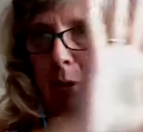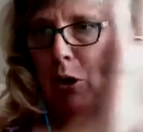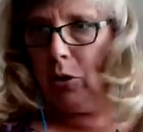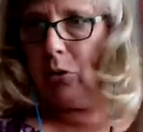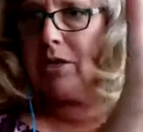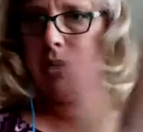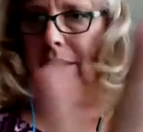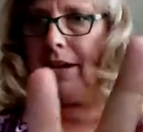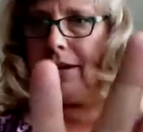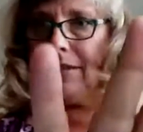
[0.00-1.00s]

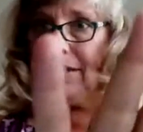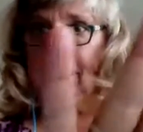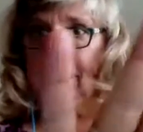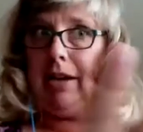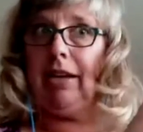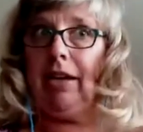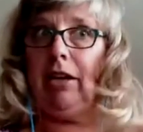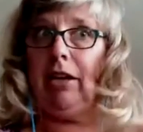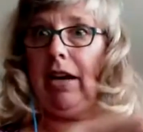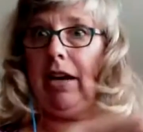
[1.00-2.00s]
post-test, like
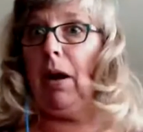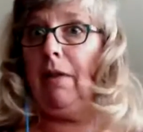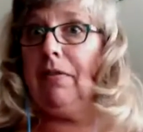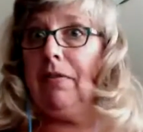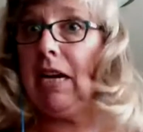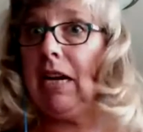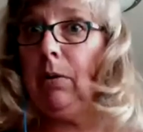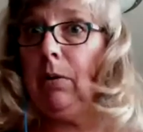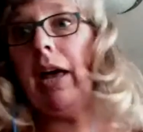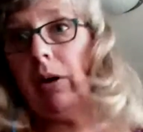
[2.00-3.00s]
you get up off the
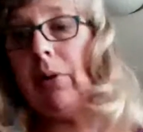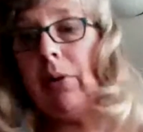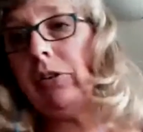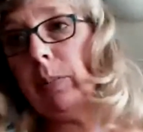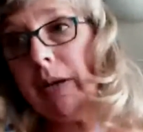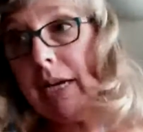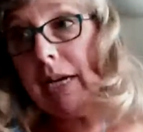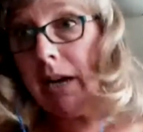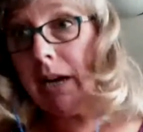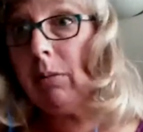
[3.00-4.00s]
table, how is your
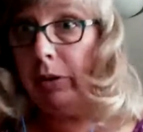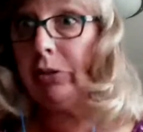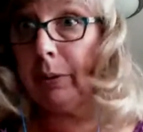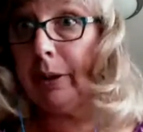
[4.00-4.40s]
pain now, Mr.